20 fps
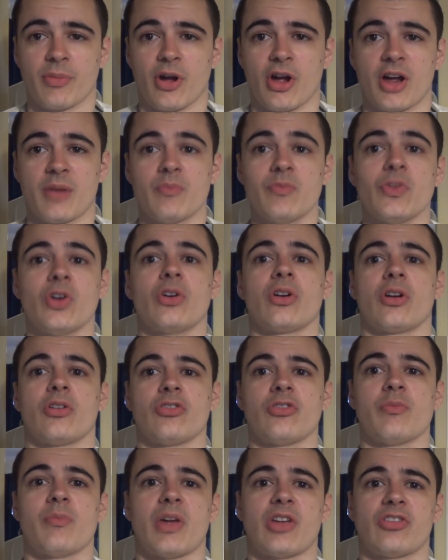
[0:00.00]
but I'm not
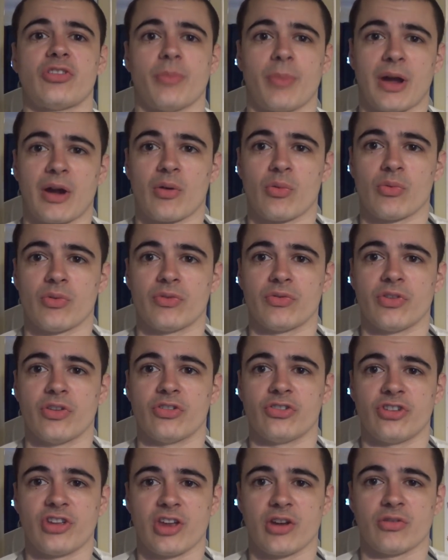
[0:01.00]
going to mess about with
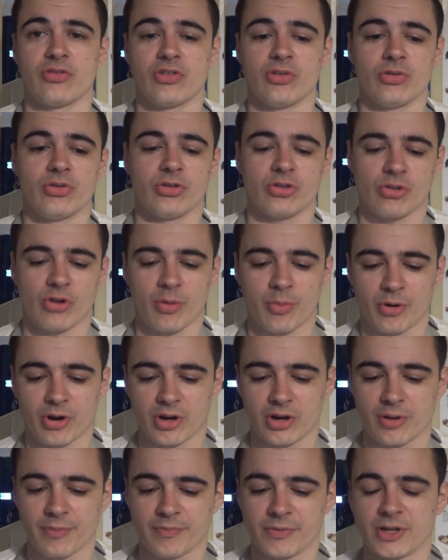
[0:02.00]
the CO2 scrubber
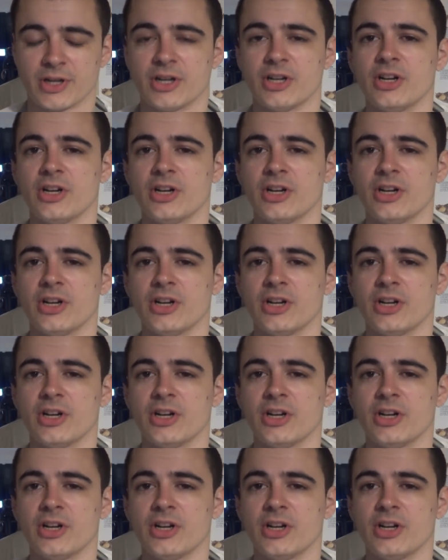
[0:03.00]
in them.